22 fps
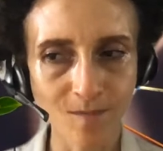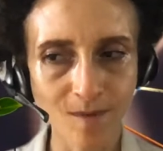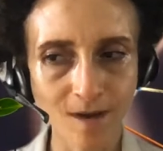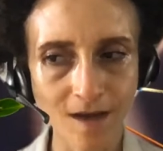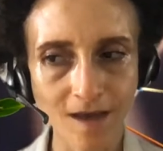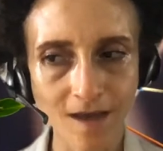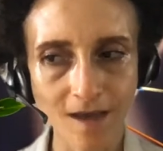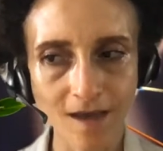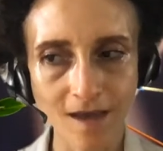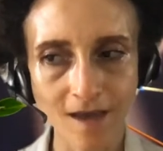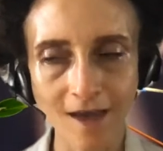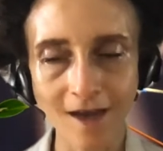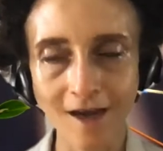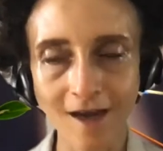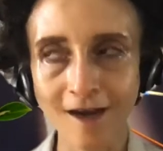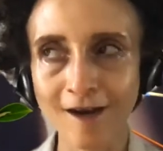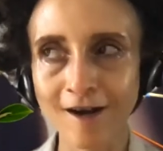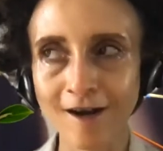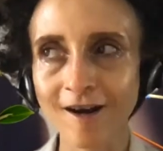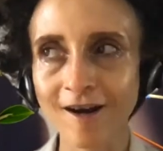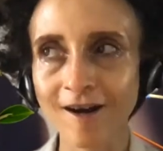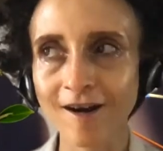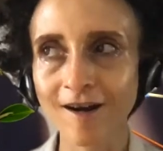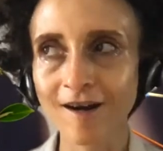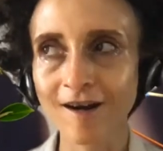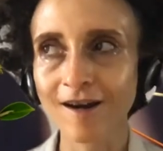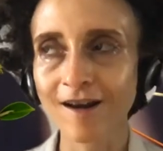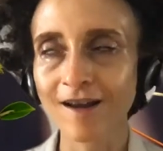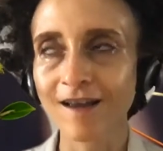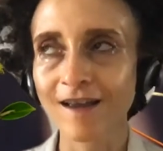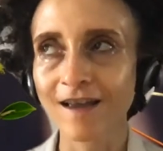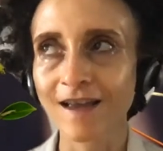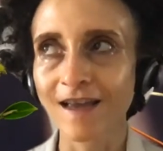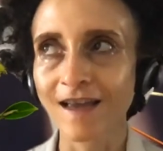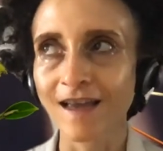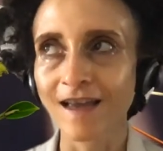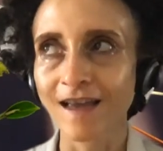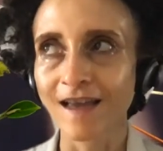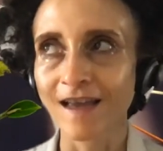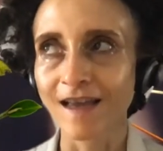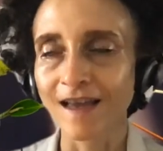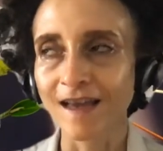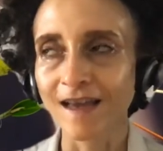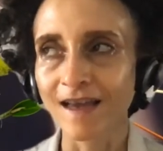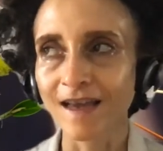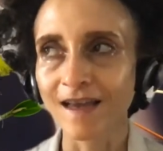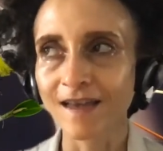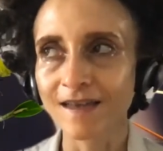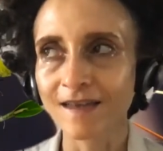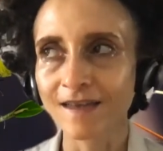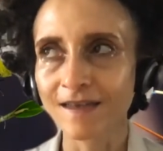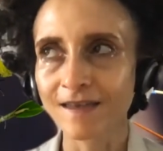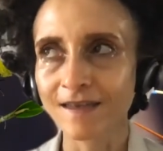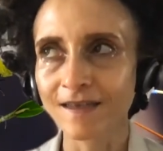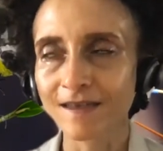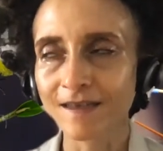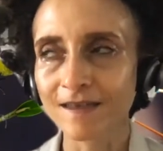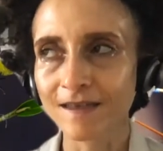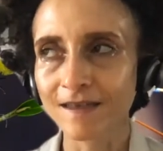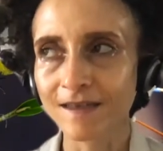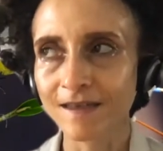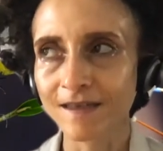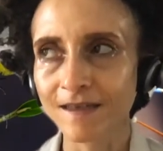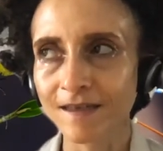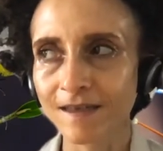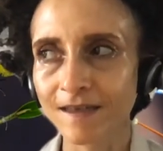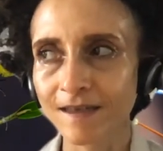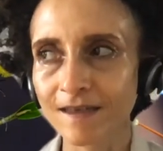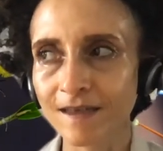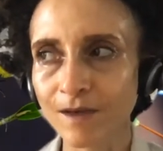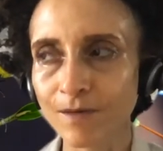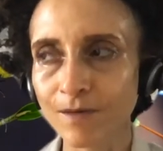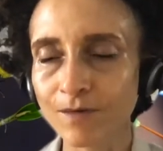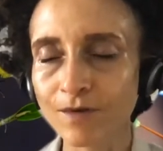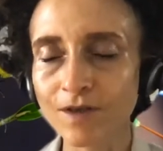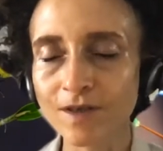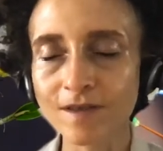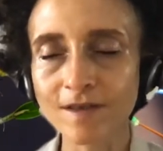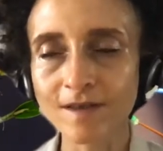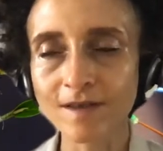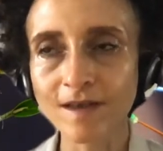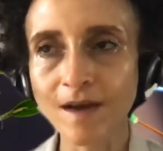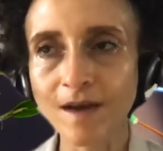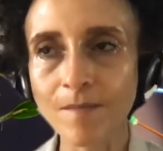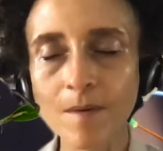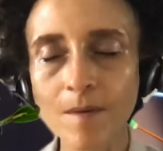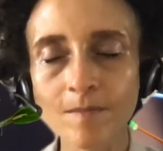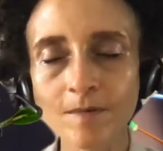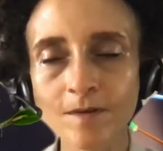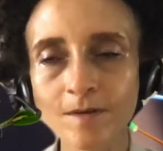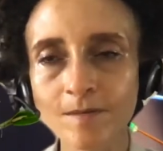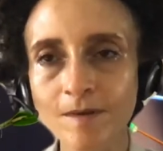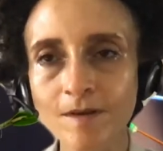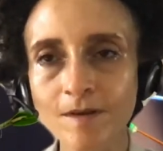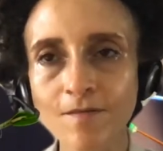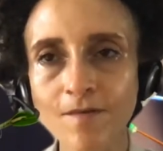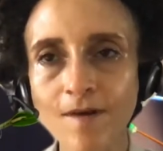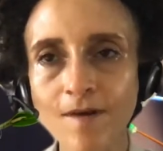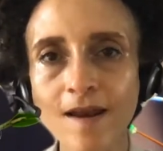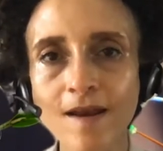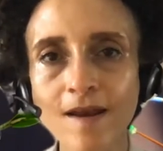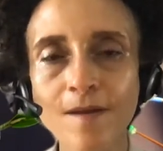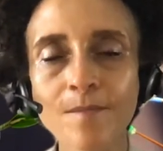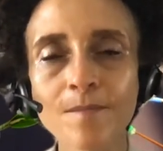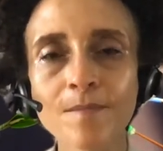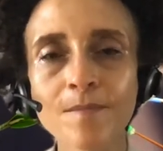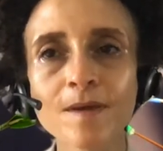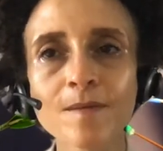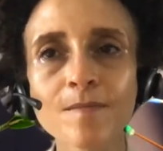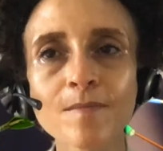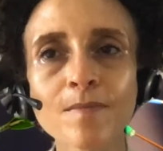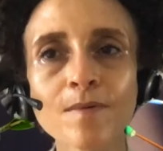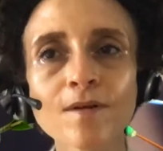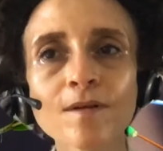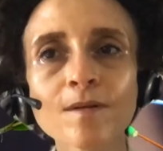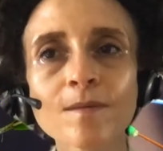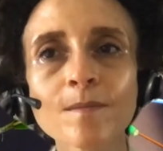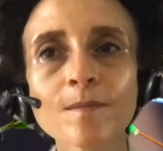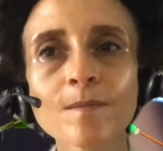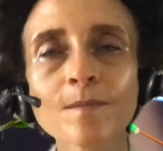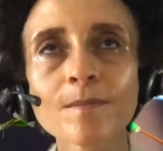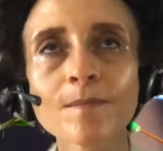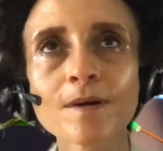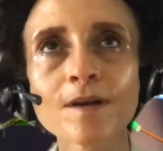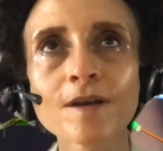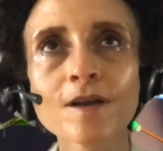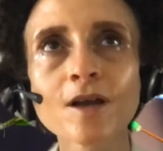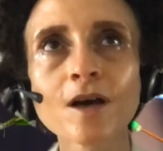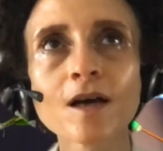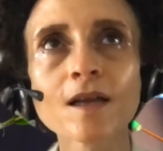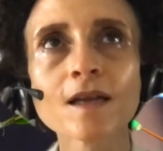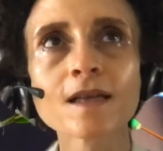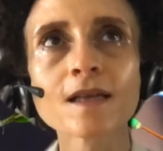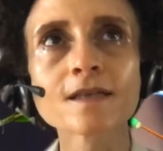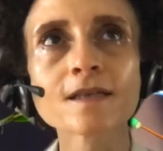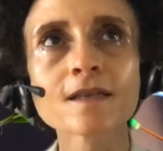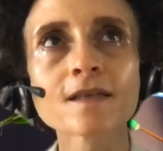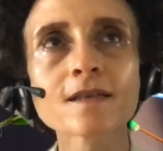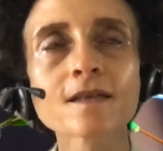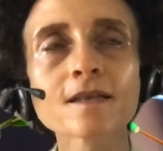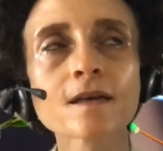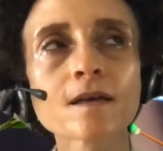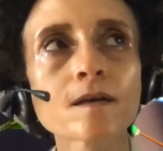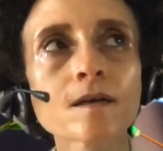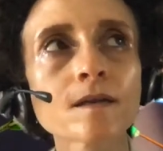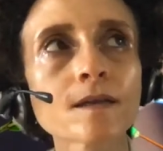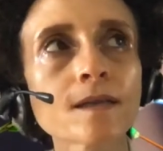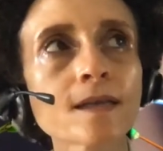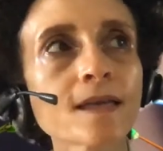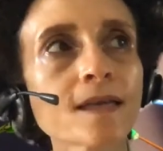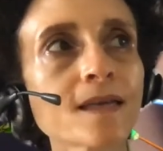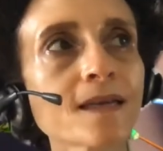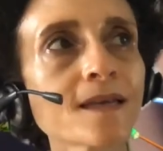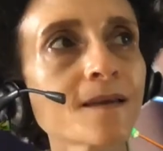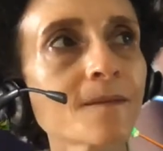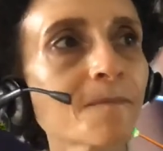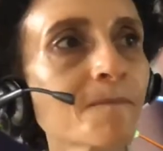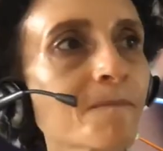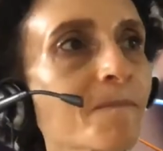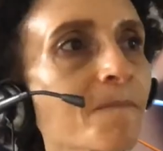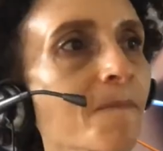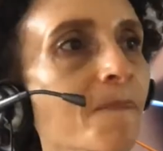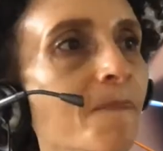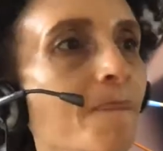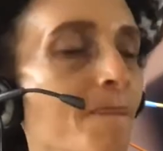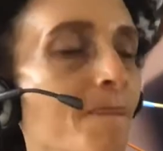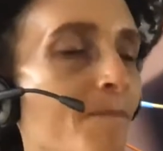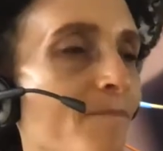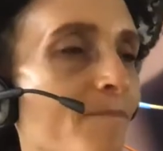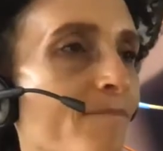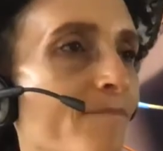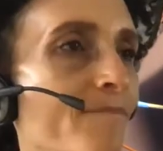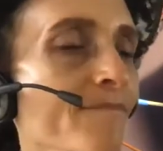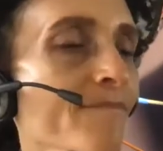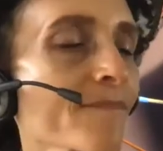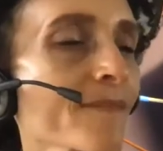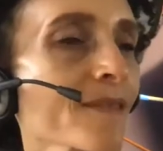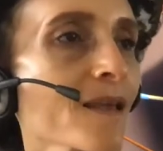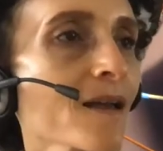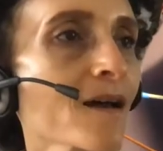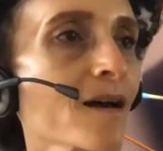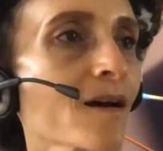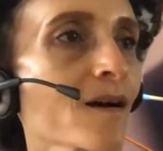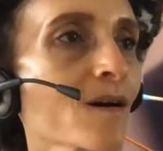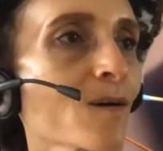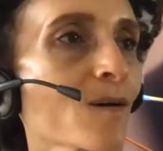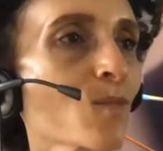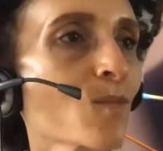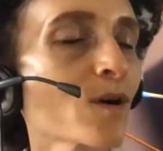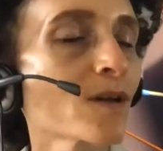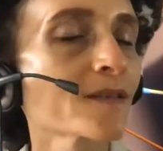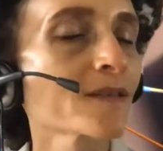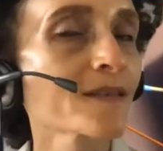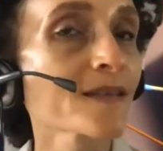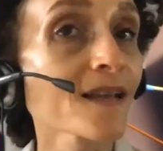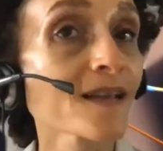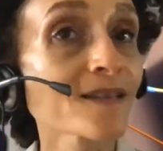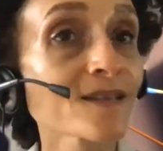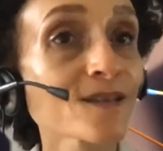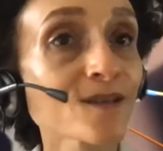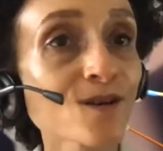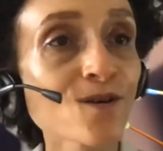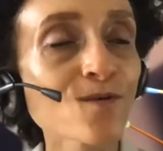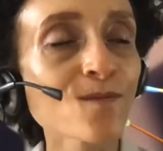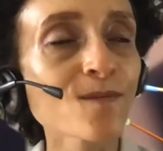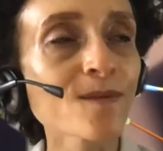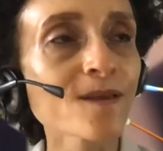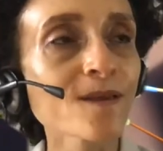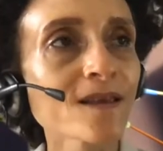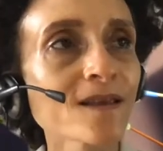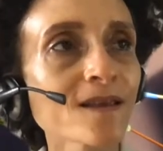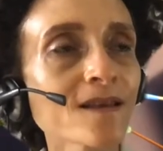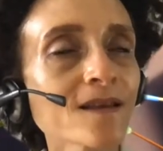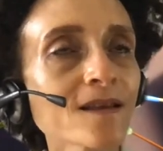hair, and they would just come up to me, random people, but not necessarily want to get to know me.